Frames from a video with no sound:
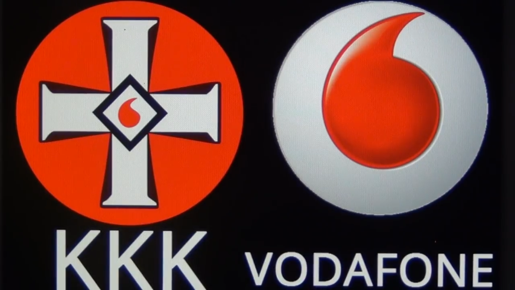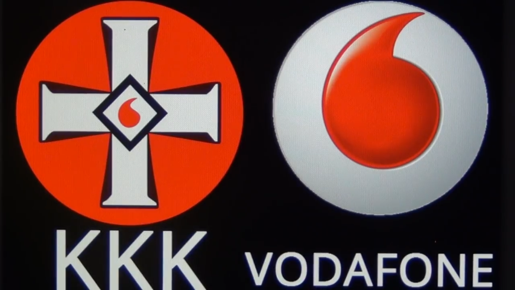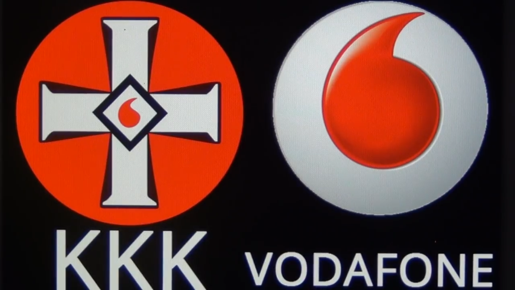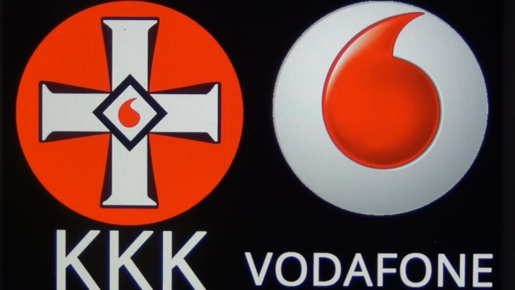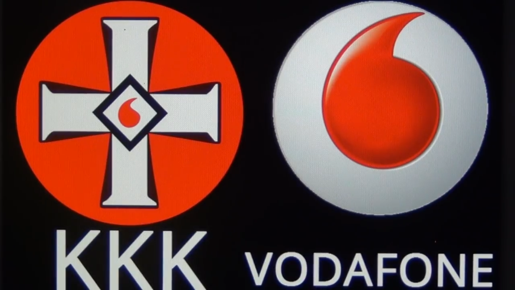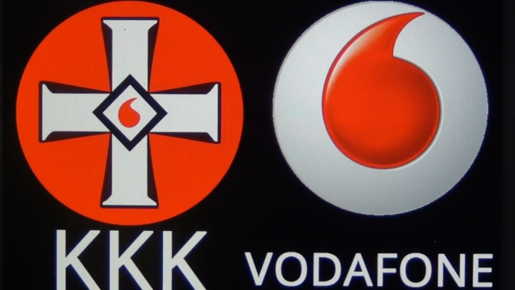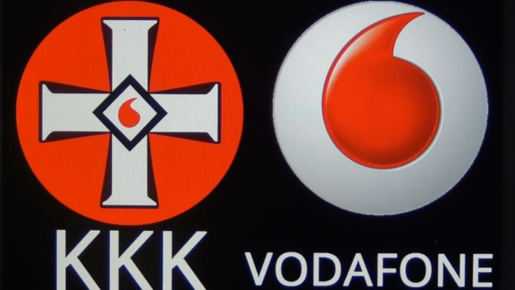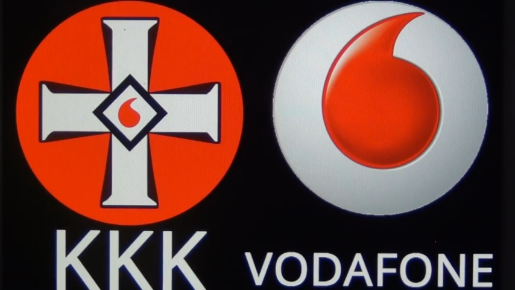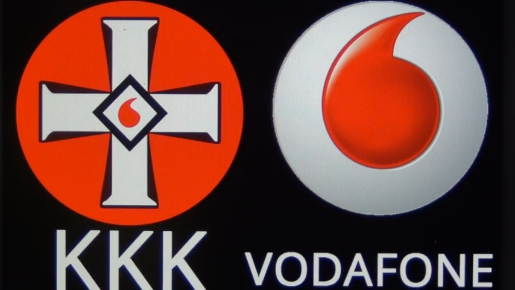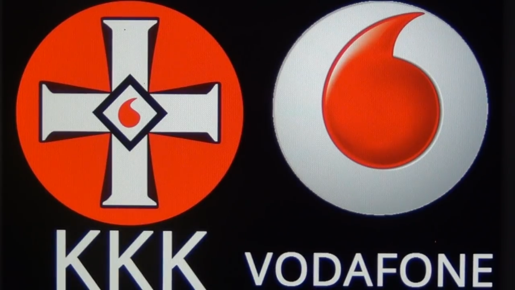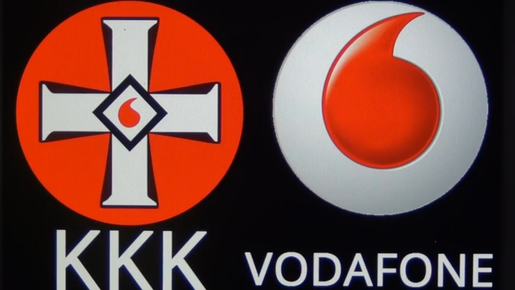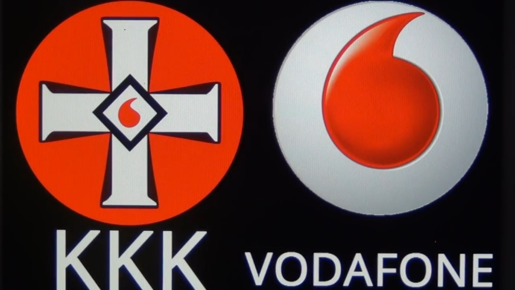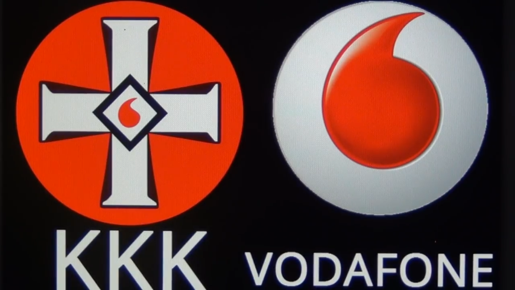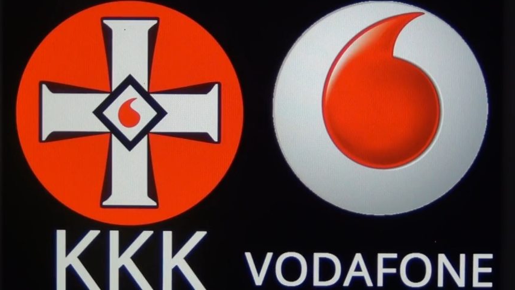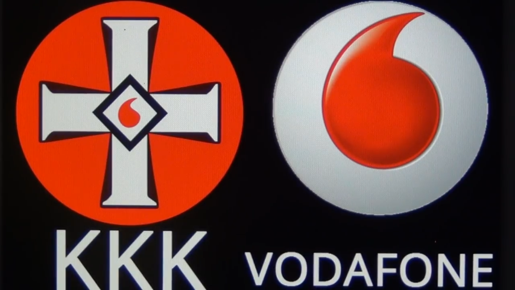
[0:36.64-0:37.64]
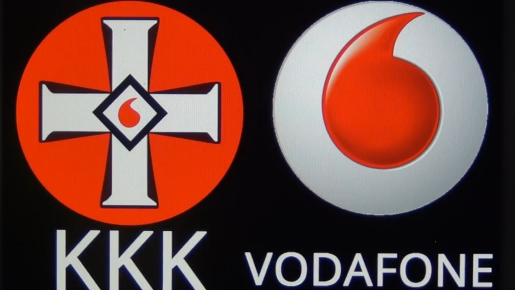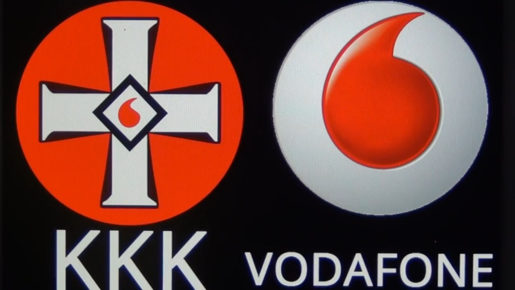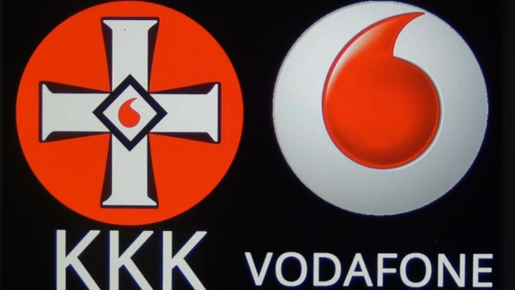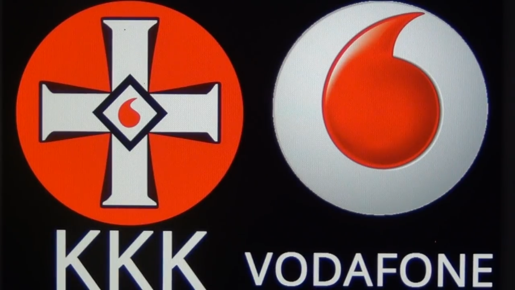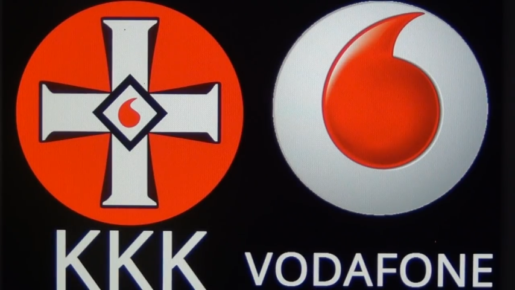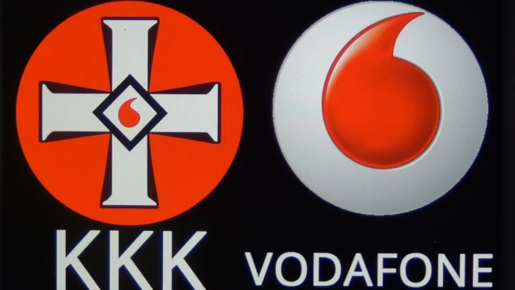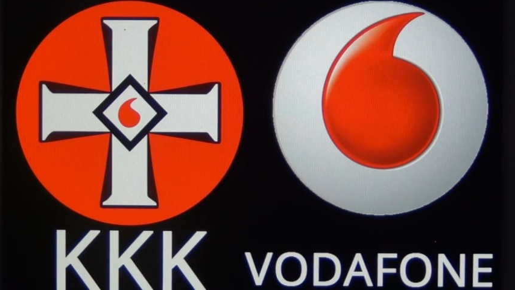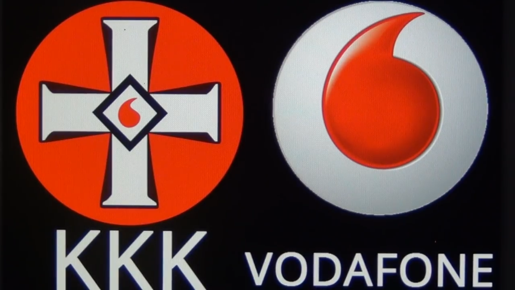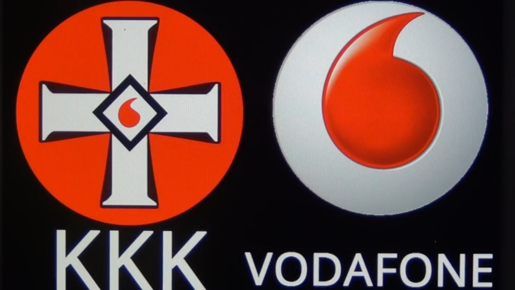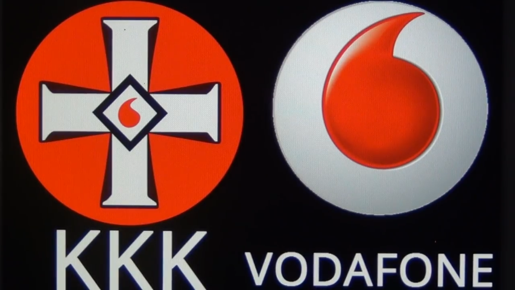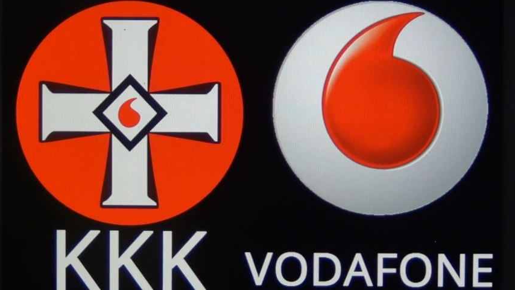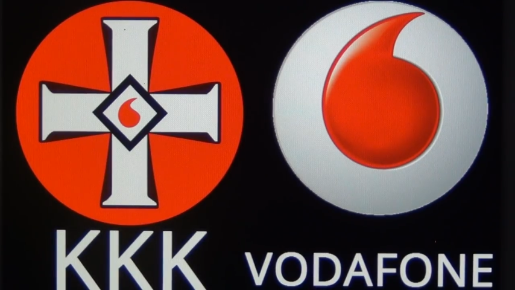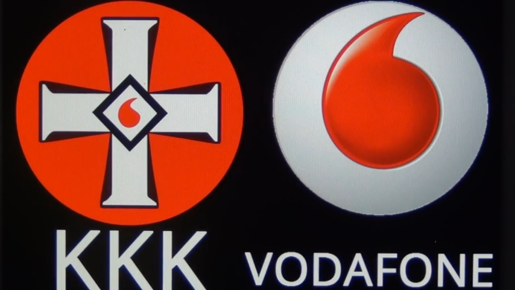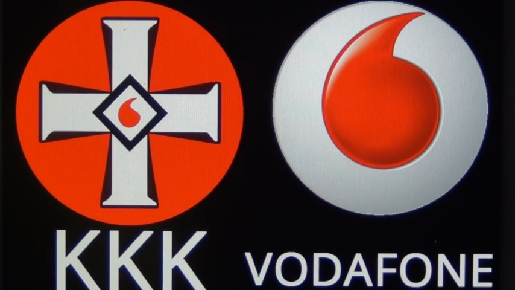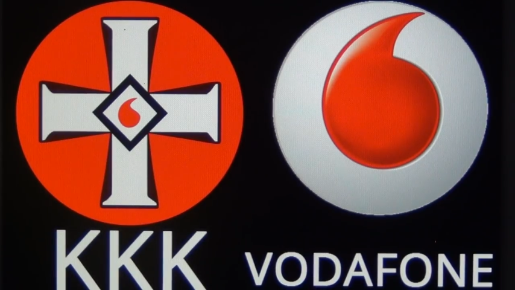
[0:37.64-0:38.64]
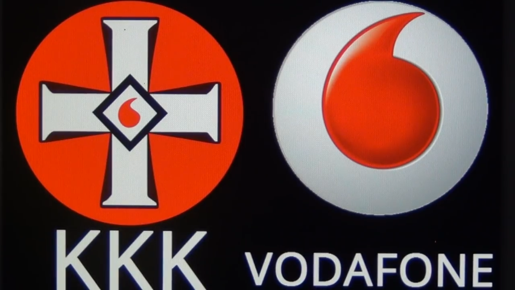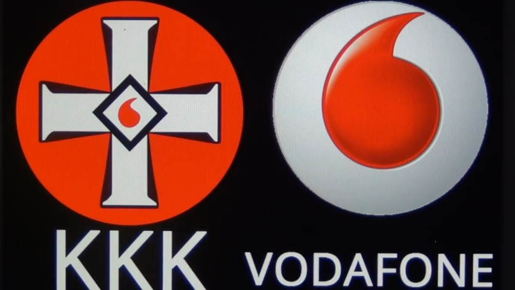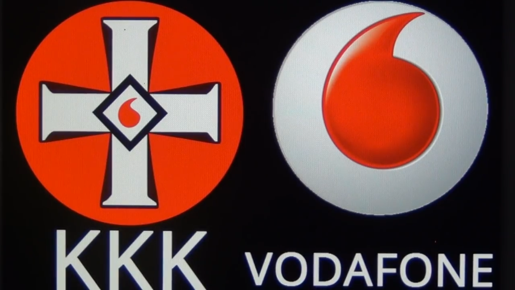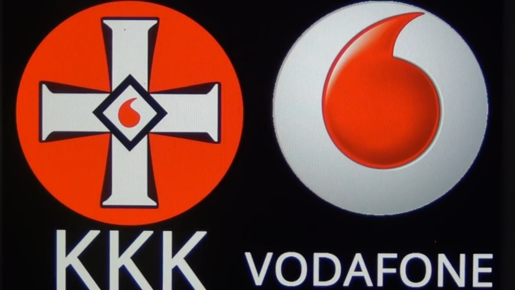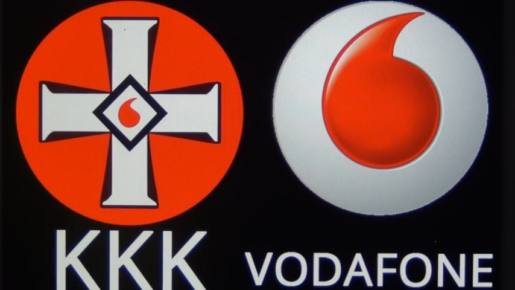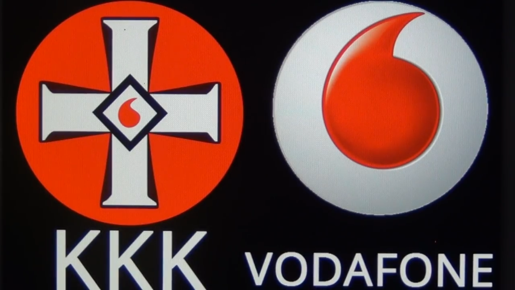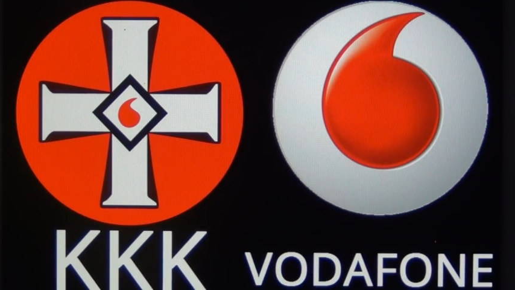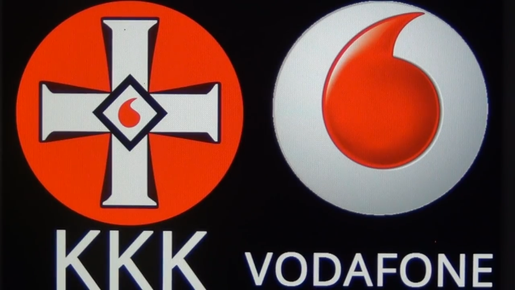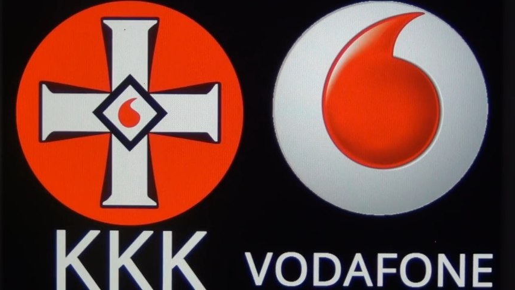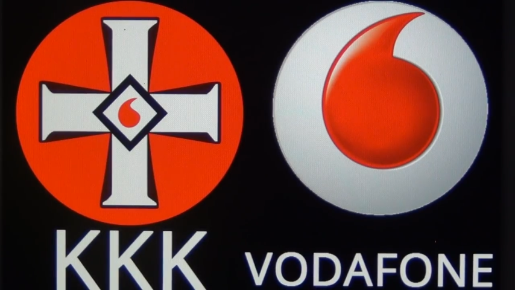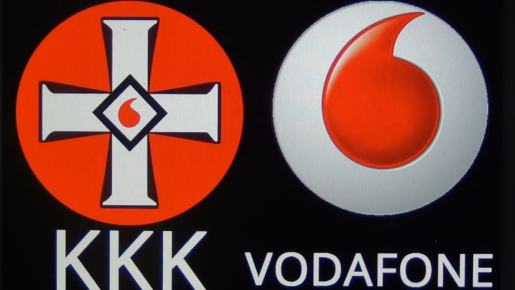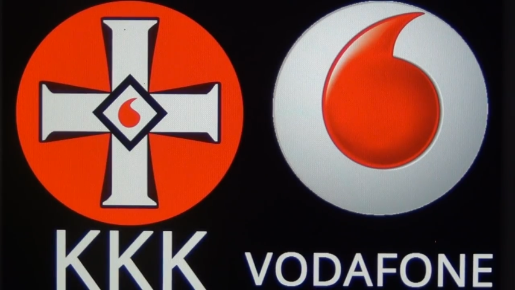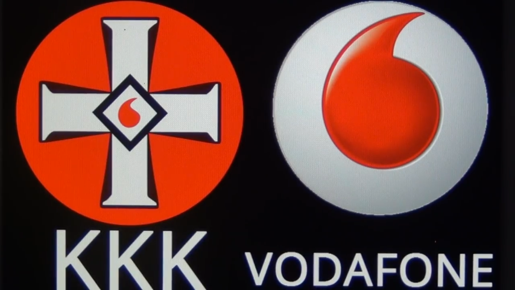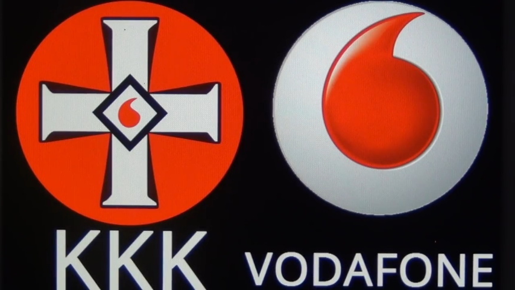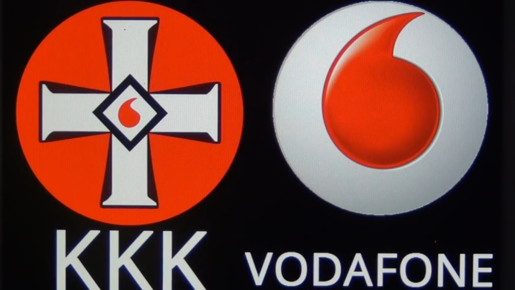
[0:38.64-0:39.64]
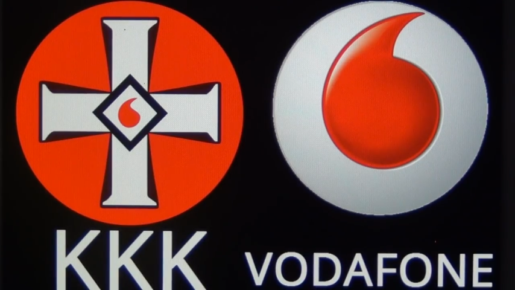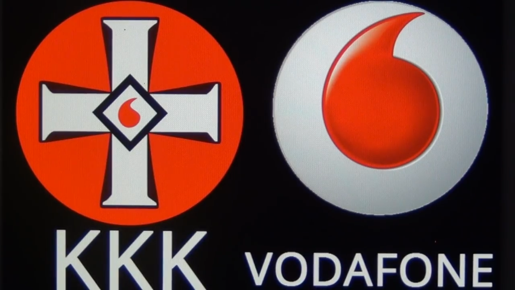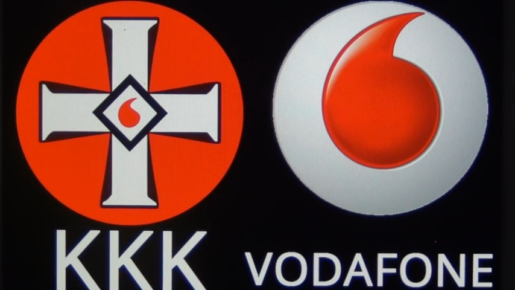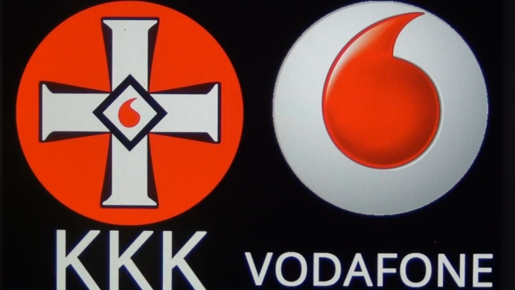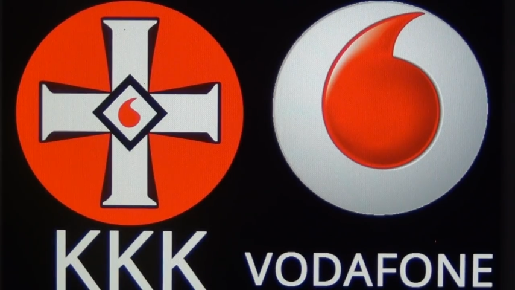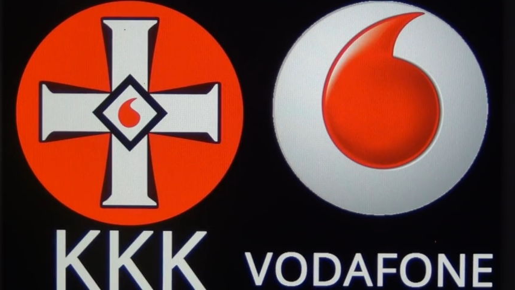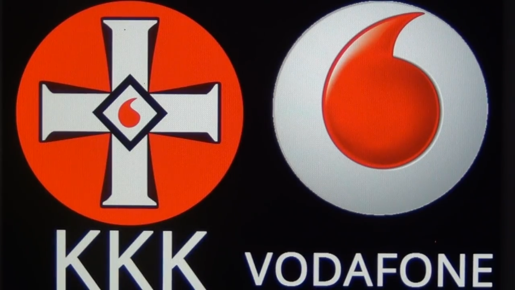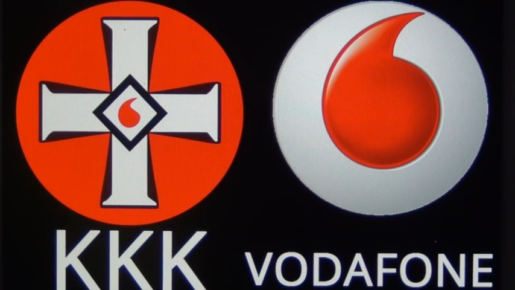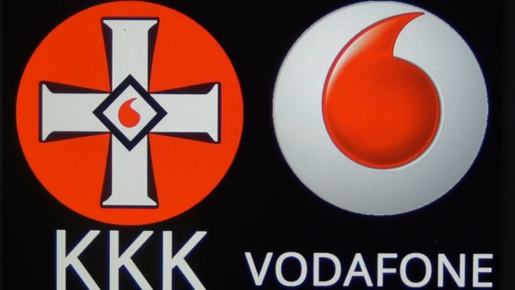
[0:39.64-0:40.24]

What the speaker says: Nobody's mouth can be seen.